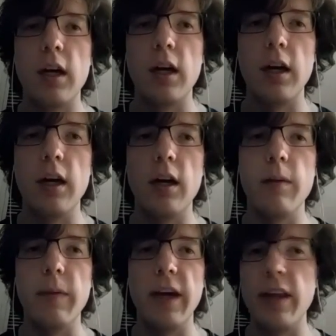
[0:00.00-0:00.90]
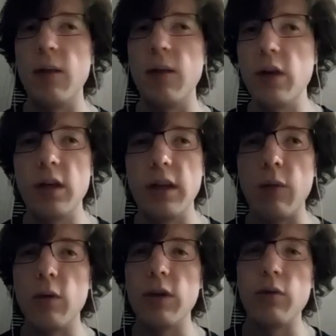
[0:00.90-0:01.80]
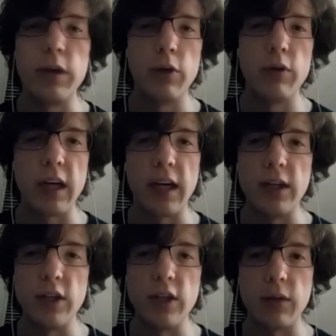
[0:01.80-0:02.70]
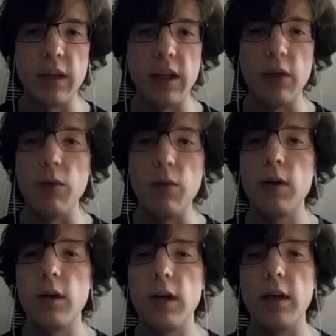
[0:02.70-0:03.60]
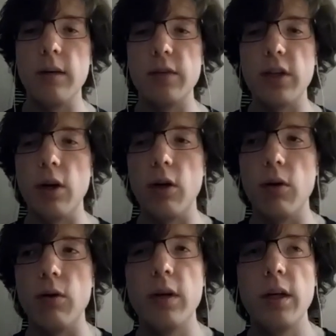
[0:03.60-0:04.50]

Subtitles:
And they wouldn't renew the contract with you. So